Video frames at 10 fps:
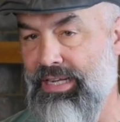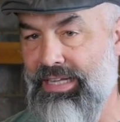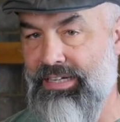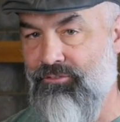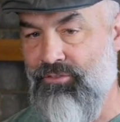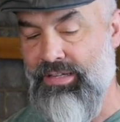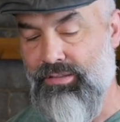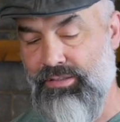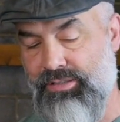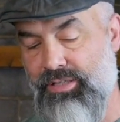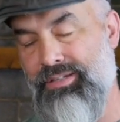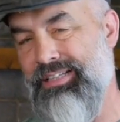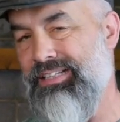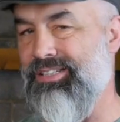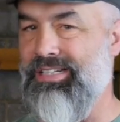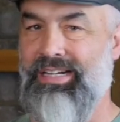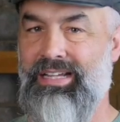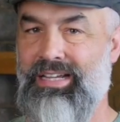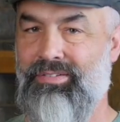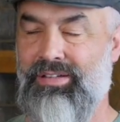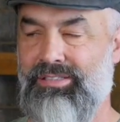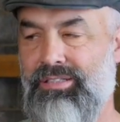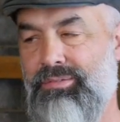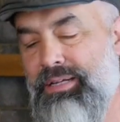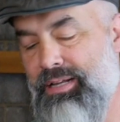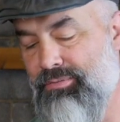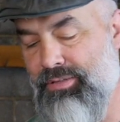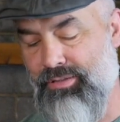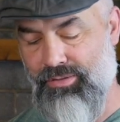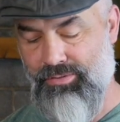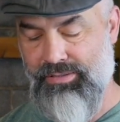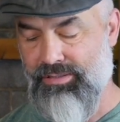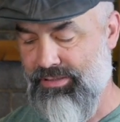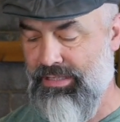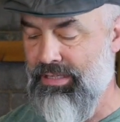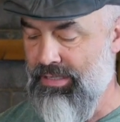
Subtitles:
I like to feel the stone. Now these are kind of heavy, so you may not want to hold this.